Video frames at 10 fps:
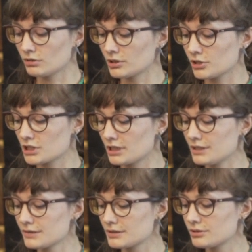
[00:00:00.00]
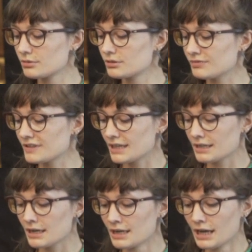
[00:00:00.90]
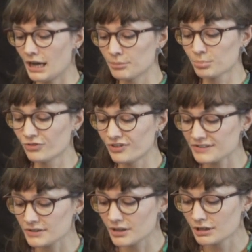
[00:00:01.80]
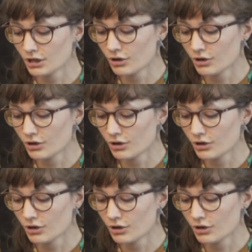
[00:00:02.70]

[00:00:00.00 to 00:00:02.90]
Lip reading: Neurological Institute in Vienna, and professor